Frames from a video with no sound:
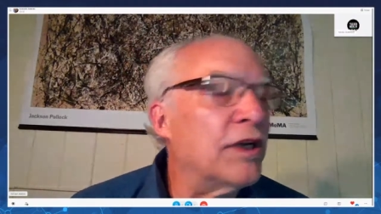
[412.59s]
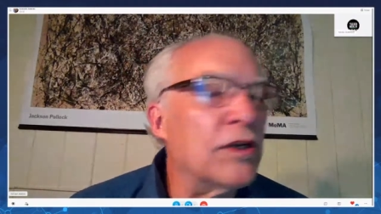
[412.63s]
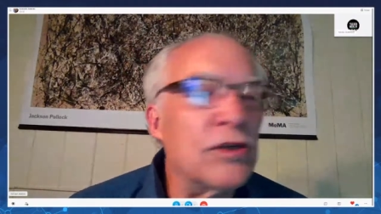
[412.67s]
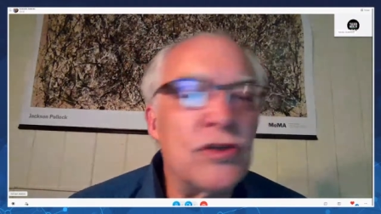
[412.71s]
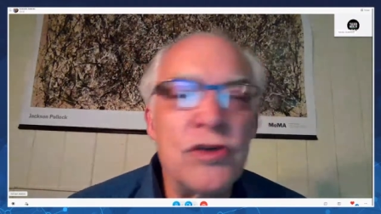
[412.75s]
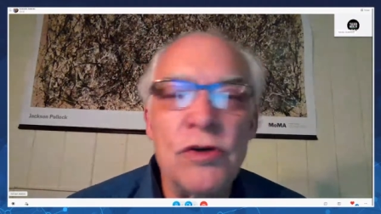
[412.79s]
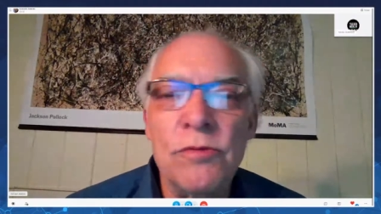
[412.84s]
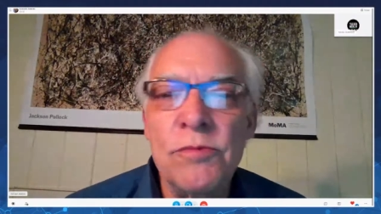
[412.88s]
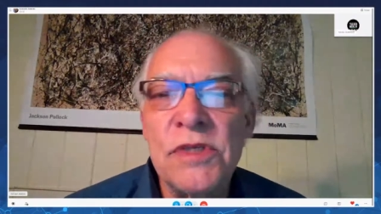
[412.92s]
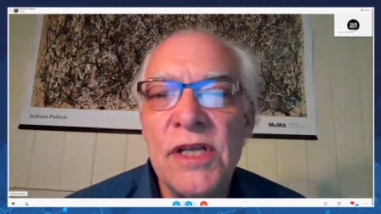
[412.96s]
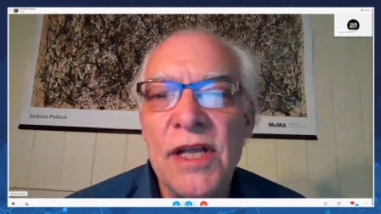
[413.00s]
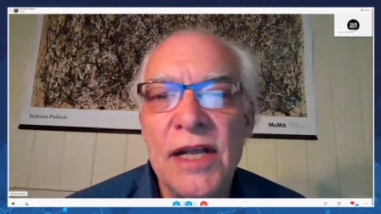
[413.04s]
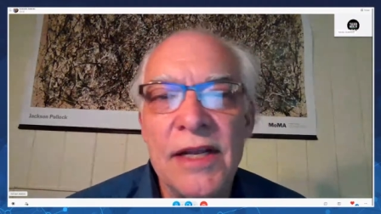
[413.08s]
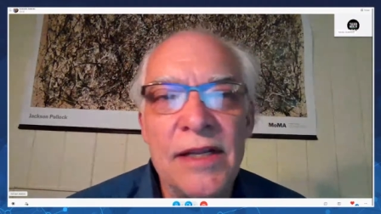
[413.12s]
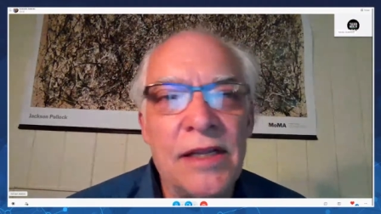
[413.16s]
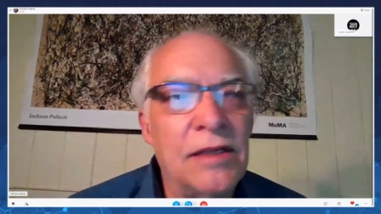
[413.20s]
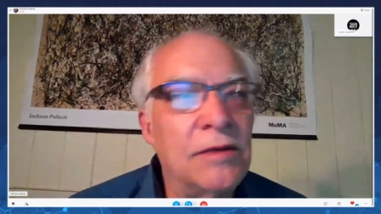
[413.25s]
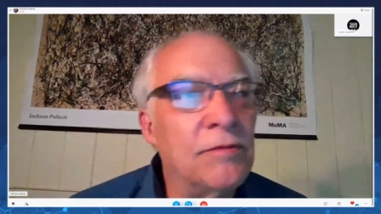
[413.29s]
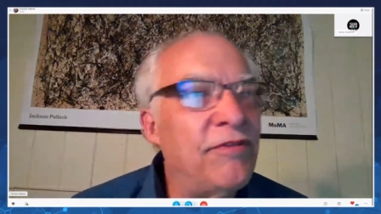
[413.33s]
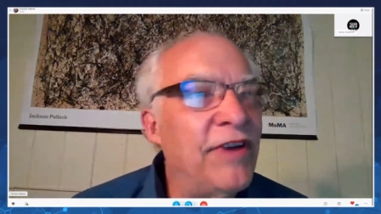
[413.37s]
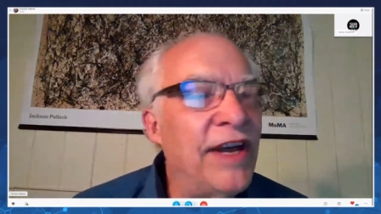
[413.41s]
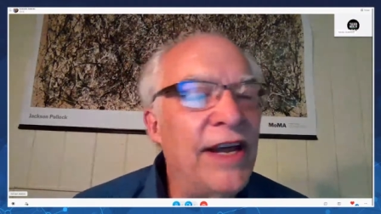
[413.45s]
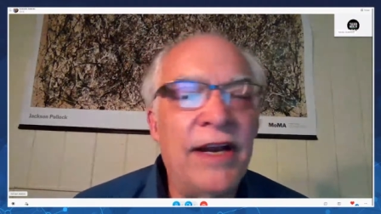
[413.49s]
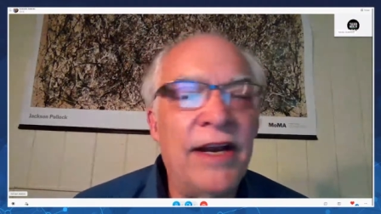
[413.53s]
It's almost like the
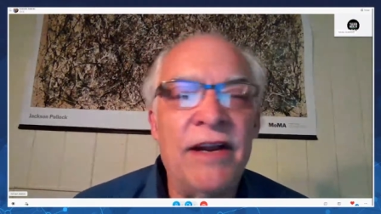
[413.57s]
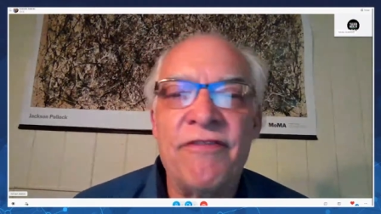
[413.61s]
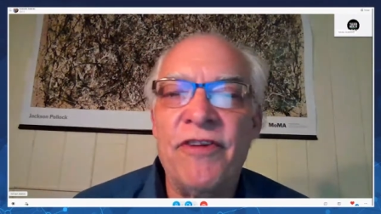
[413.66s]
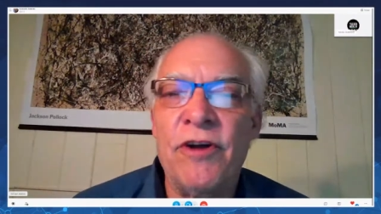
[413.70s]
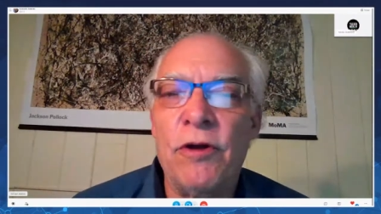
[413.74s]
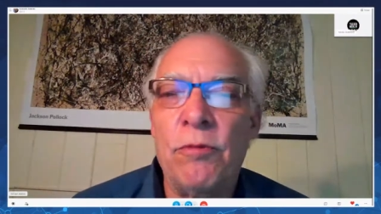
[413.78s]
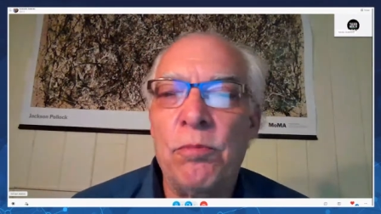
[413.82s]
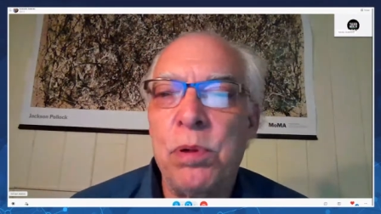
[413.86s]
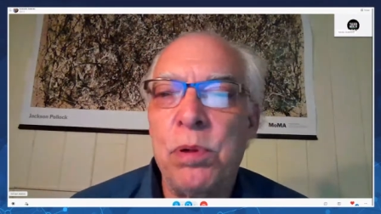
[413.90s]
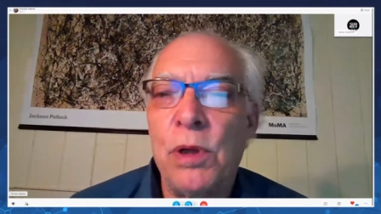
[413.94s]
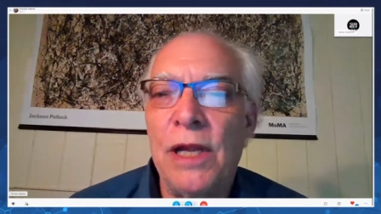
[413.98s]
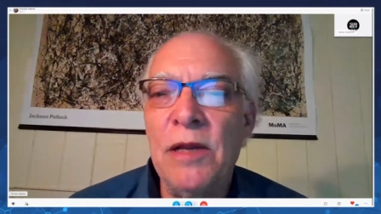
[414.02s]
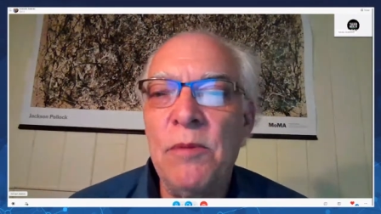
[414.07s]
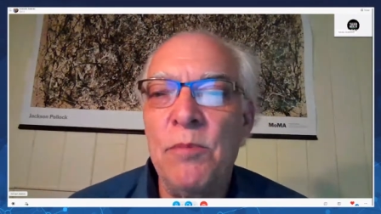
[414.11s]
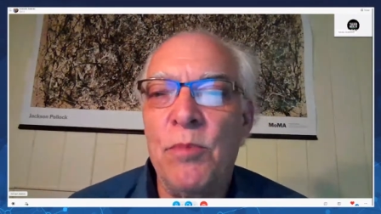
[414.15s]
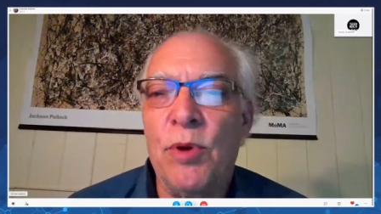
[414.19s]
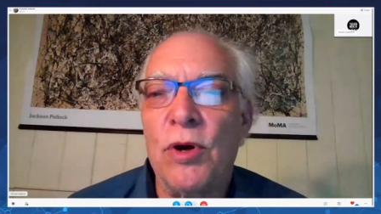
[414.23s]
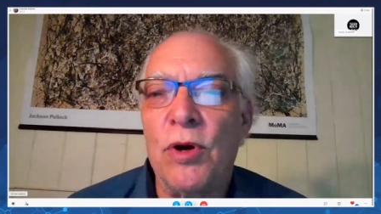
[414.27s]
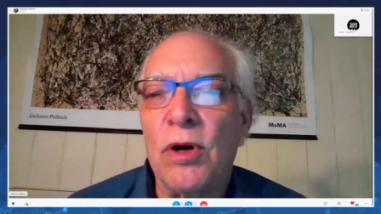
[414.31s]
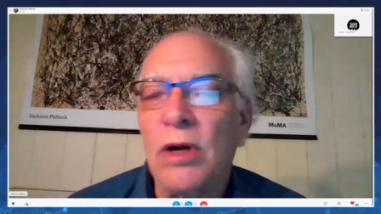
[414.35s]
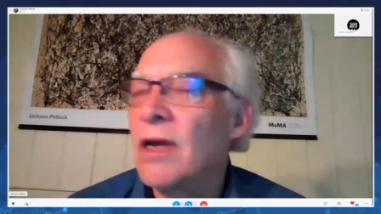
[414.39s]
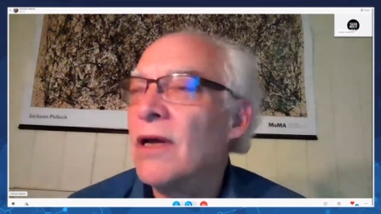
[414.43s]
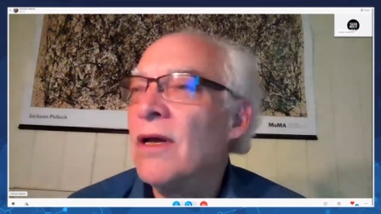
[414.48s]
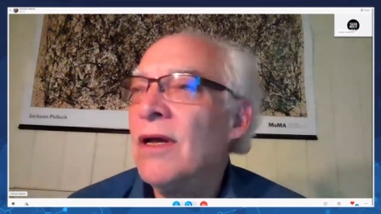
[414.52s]
NFL
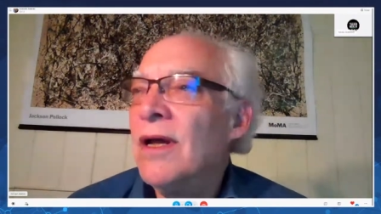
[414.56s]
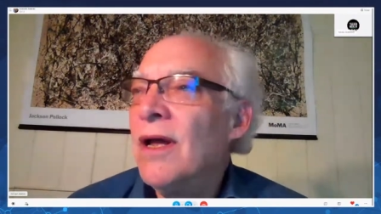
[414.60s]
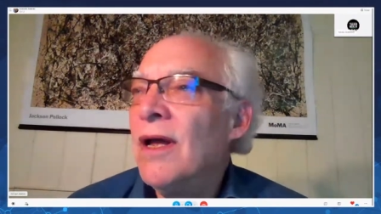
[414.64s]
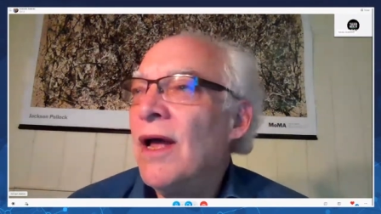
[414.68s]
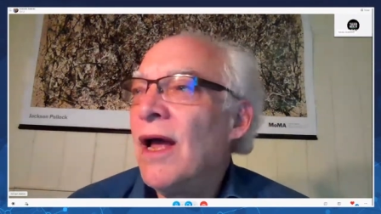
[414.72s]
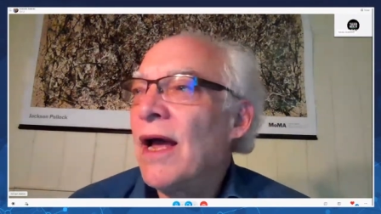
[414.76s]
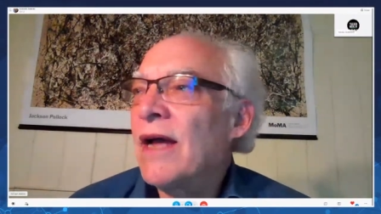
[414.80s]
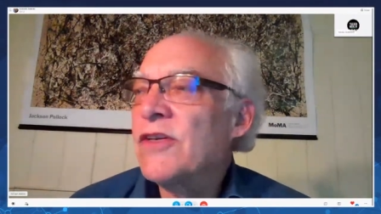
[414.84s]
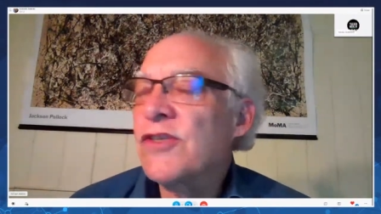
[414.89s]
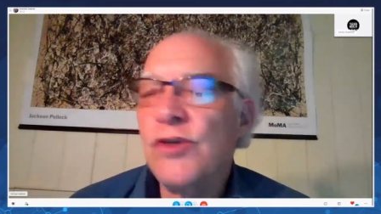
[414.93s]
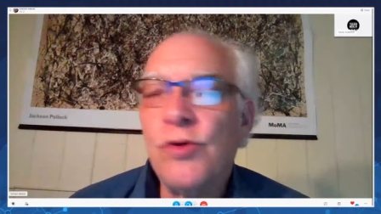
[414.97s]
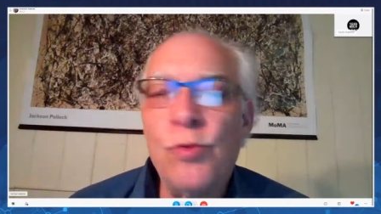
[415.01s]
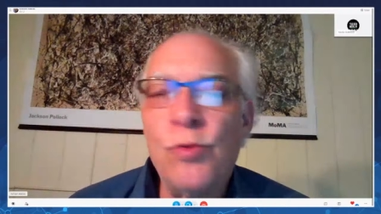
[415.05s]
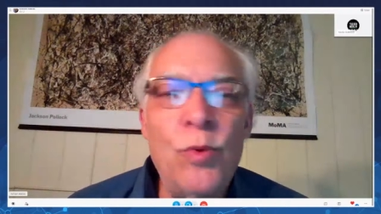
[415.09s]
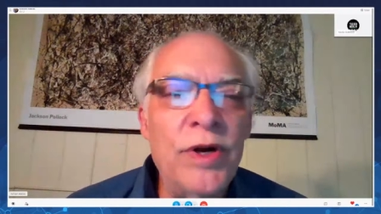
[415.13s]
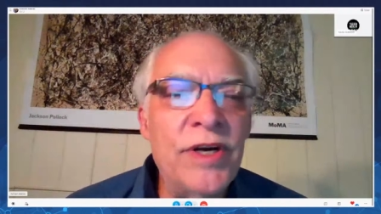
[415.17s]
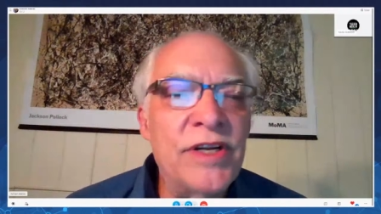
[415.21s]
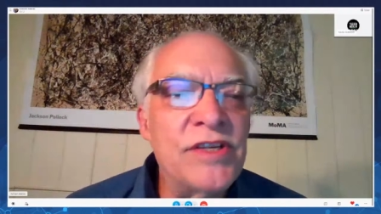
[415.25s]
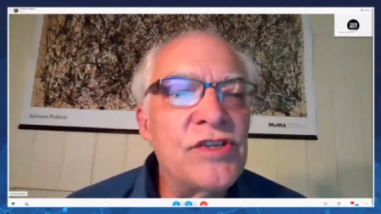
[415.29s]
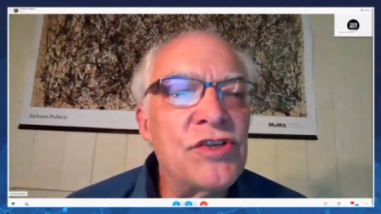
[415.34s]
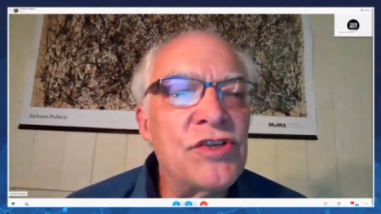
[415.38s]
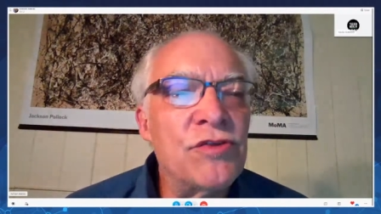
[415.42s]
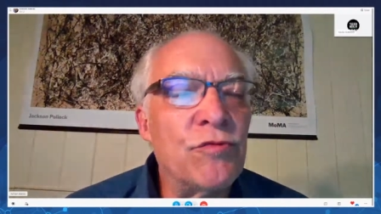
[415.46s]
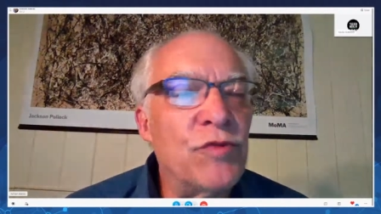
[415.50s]
playbook as to what
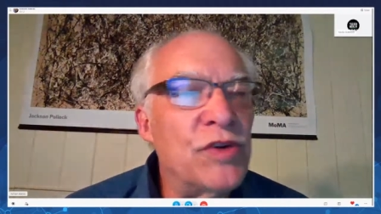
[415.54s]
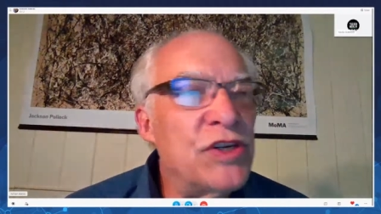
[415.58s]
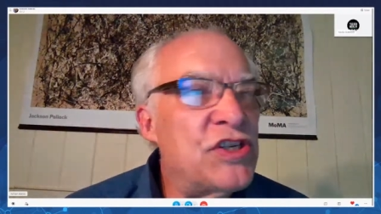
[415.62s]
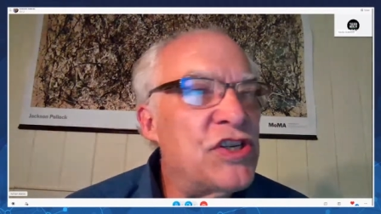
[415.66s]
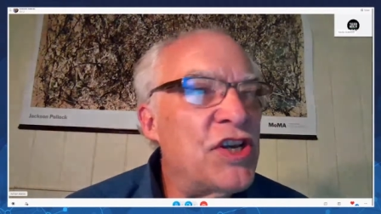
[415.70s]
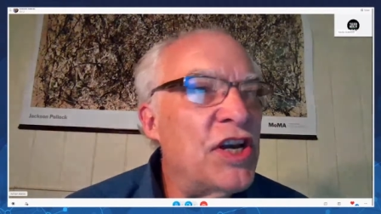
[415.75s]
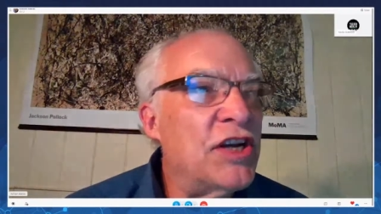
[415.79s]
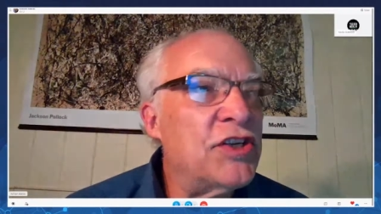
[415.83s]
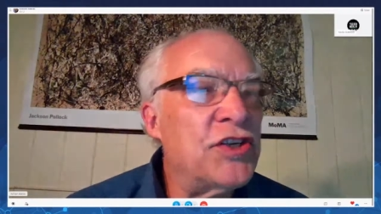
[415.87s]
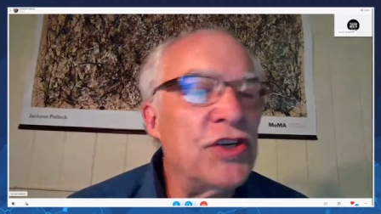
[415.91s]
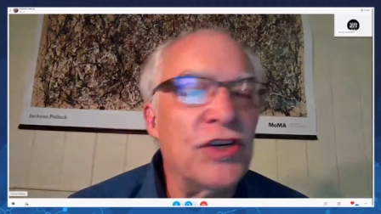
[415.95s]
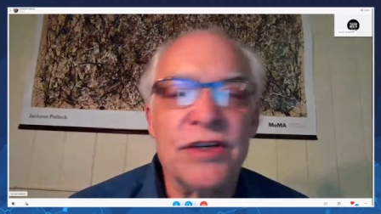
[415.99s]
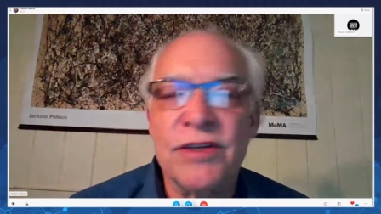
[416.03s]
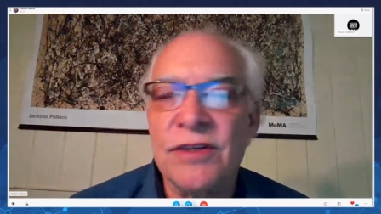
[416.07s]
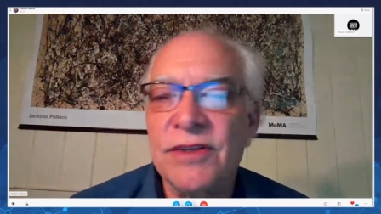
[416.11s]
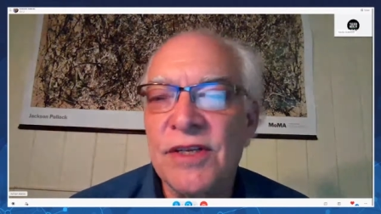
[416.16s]
is a recession.